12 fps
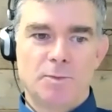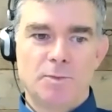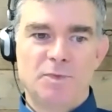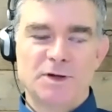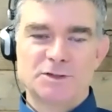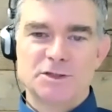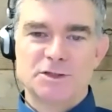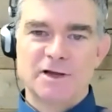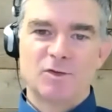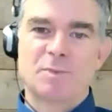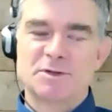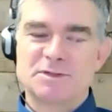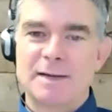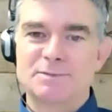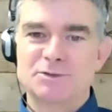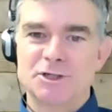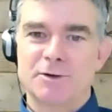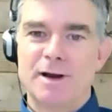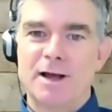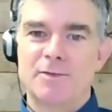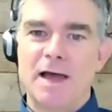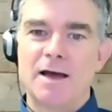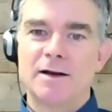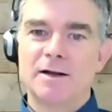there's a level of perception around
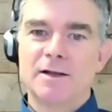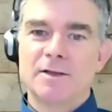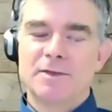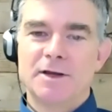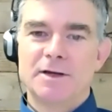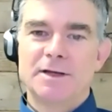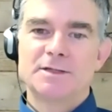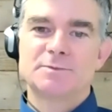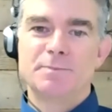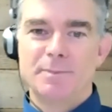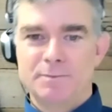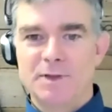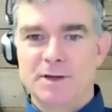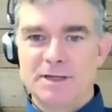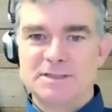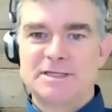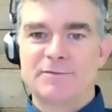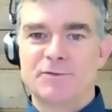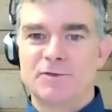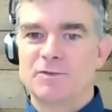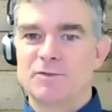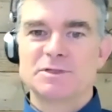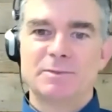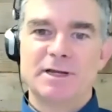that is different
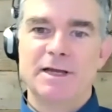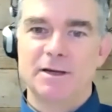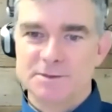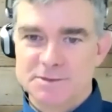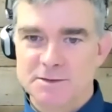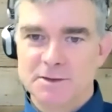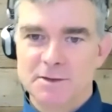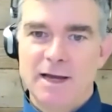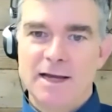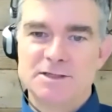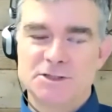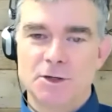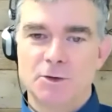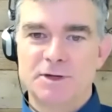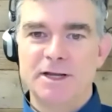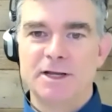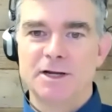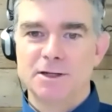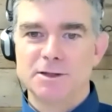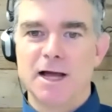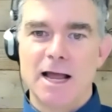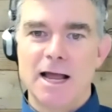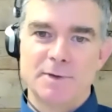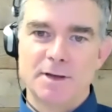from somebody else. And so getting an
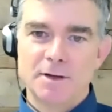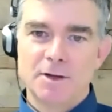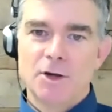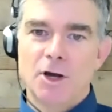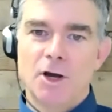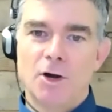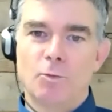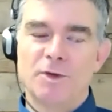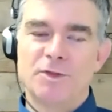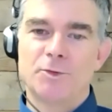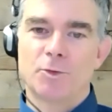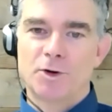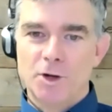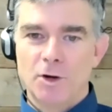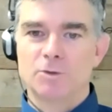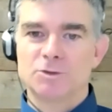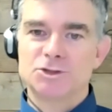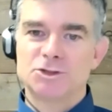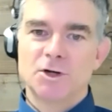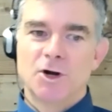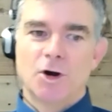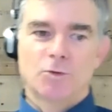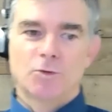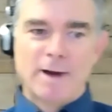alignment with your coach
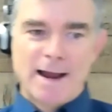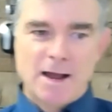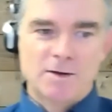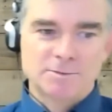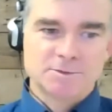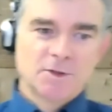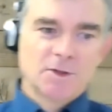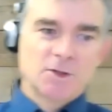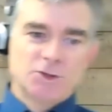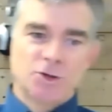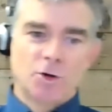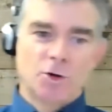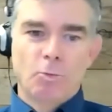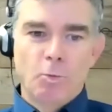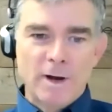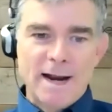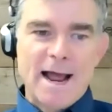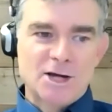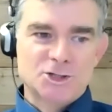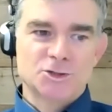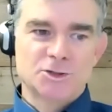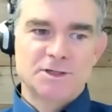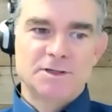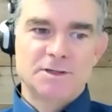around, what
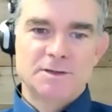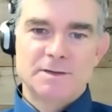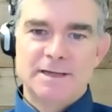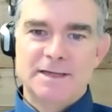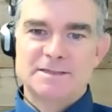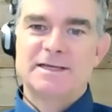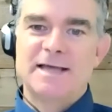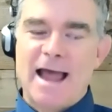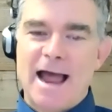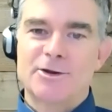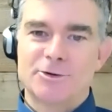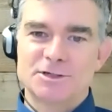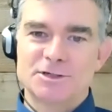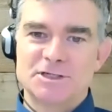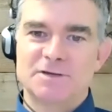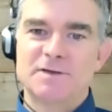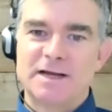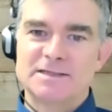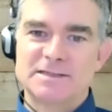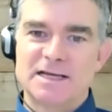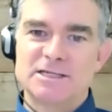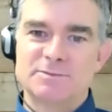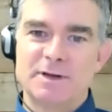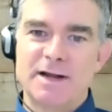actually is the accuracy of that
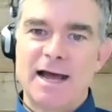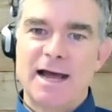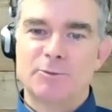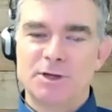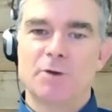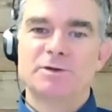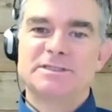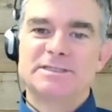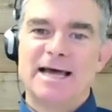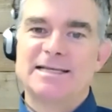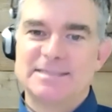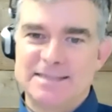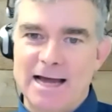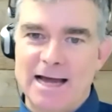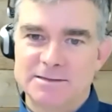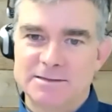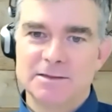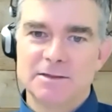assessment? How do we go and test that